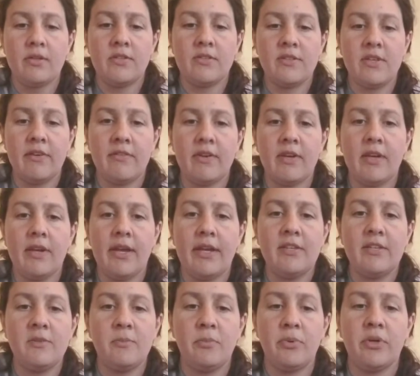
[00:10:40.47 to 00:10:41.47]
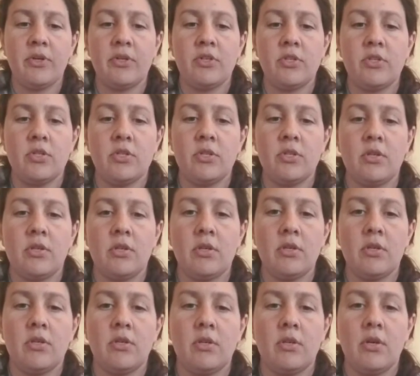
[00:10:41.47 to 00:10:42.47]
Give it a nice push.
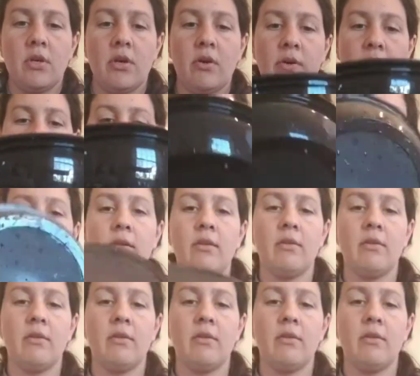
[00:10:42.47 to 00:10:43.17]
Okay.